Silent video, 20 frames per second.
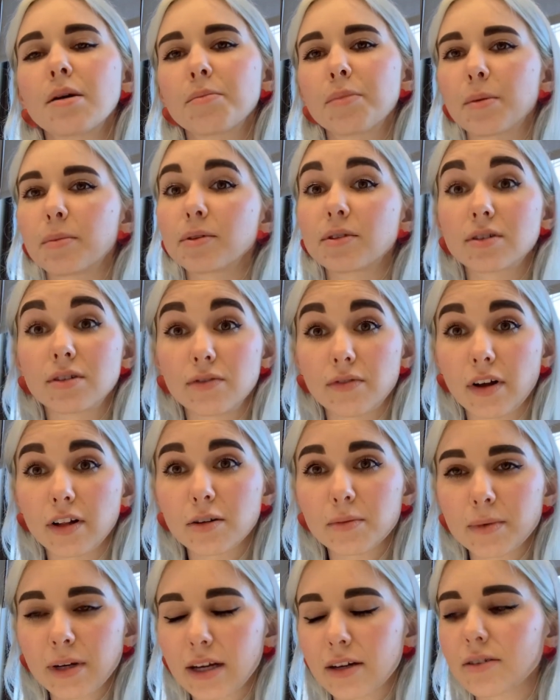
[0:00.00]
people to
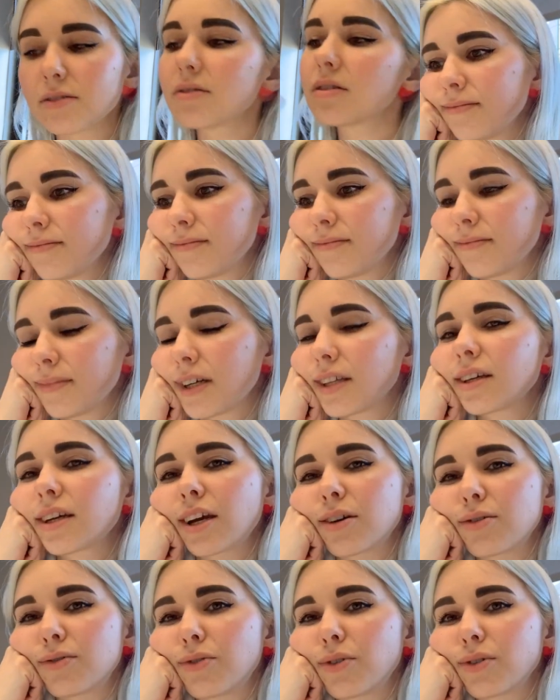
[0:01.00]
develop now, I think
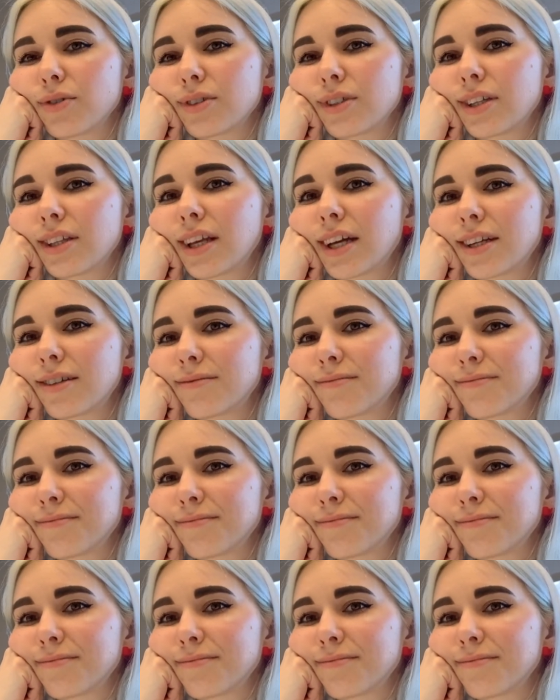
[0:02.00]
I would focus on that.